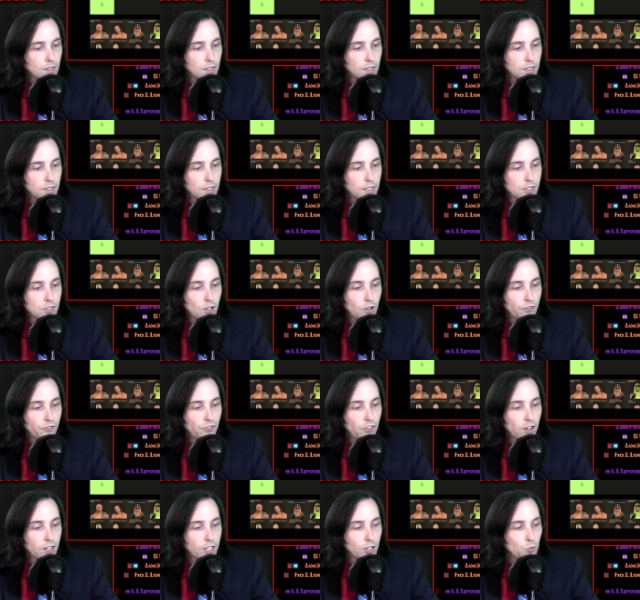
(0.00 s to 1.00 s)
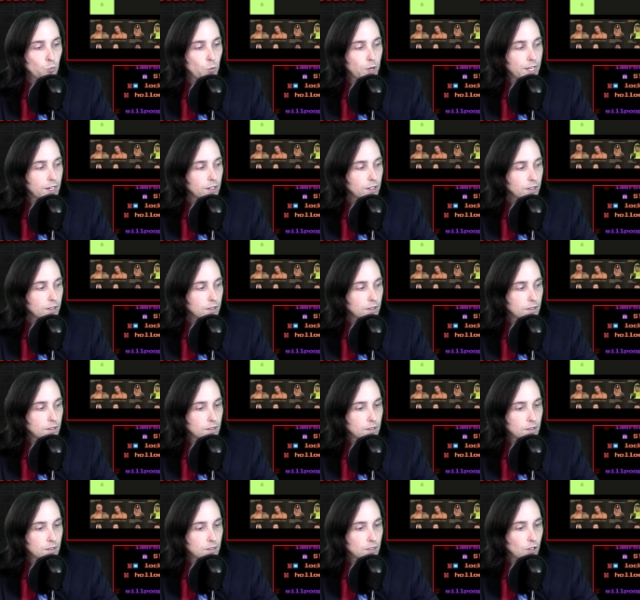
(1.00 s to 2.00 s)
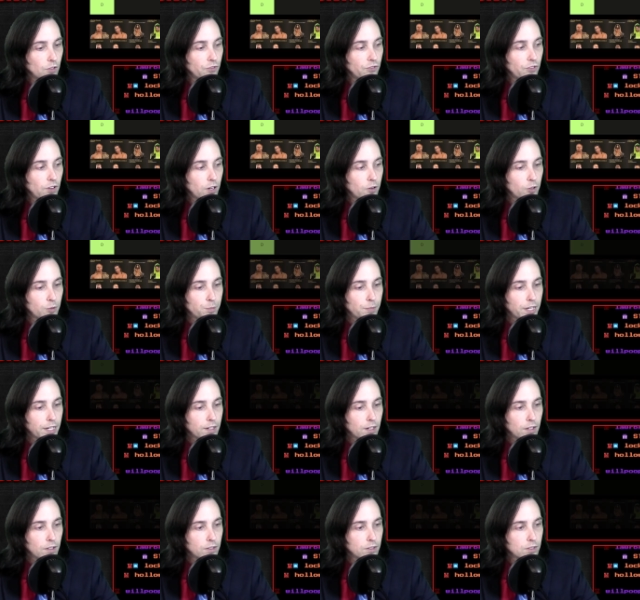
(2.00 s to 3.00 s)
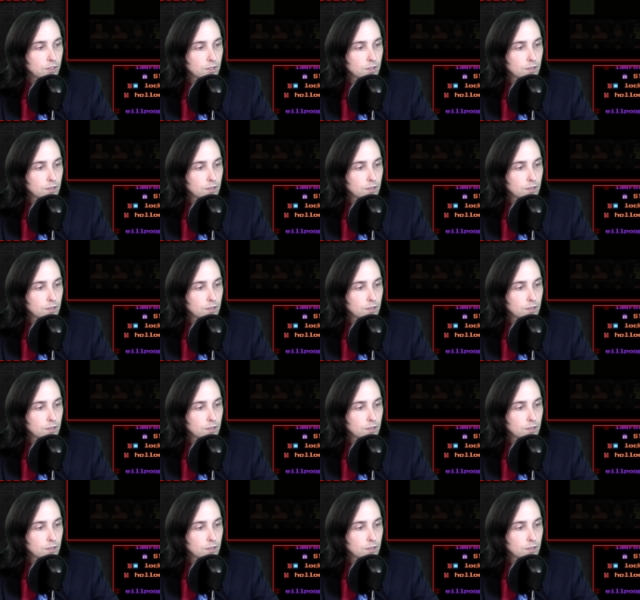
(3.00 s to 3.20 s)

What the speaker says: These are all fucking weird. Don't fuck with my colors.